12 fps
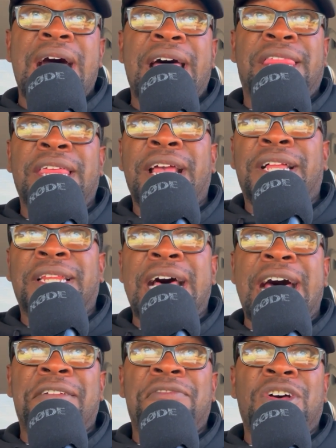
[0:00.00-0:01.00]
I think a
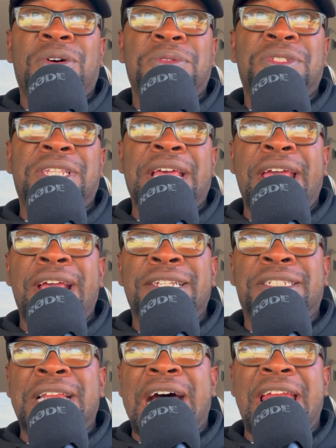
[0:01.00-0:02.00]
lot of those
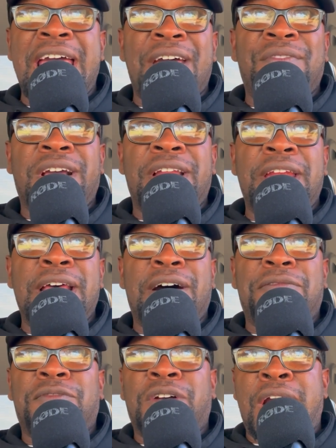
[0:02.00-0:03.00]
things, not having
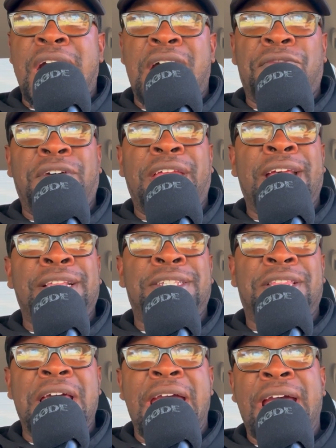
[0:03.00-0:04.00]
enough
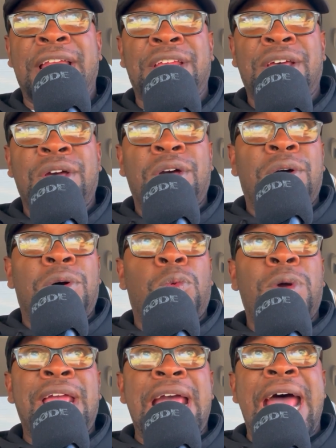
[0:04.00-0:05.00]
confidence that
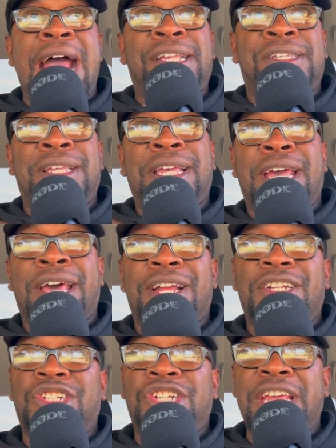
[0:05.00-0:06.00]
we actually can
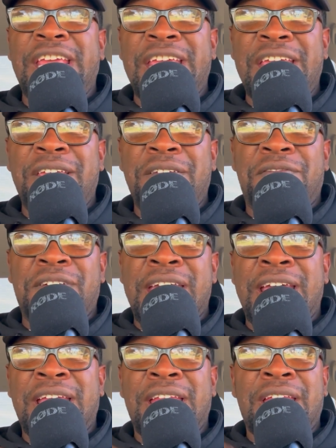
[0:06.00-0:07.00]
achieve
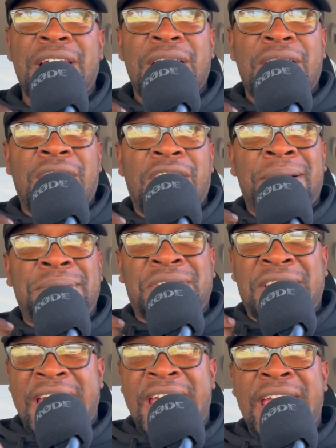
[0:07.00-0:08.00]
and
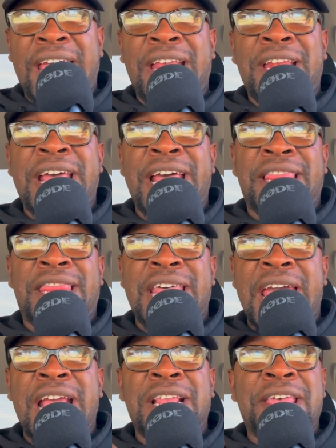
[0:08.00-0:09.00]
obtain that
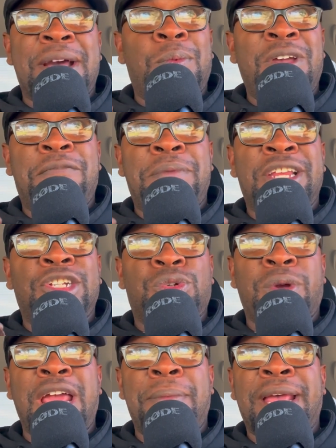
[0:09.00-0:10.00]
thing that we've been
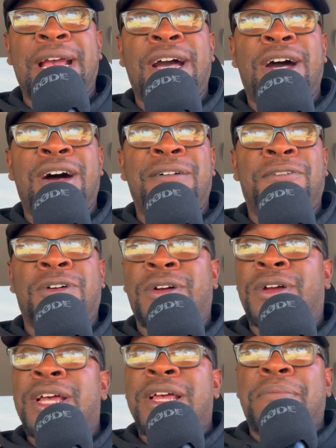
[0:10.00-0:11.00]
dreaming of,
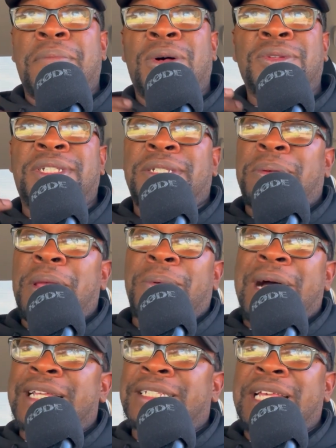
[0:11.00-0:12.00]
or most
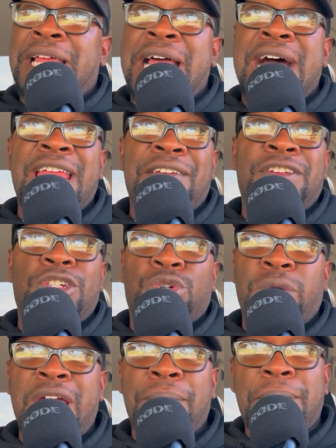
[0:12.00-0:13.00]
people, I say, not even
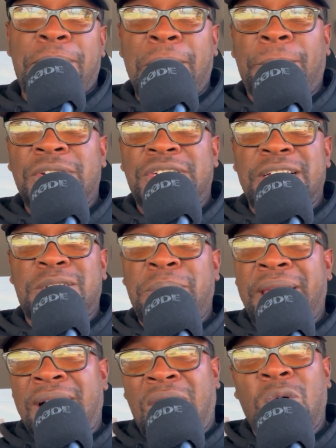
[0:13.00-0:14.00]
dreaming, people just
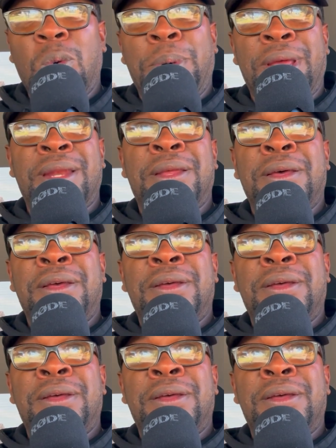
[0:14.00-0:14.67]
be hoping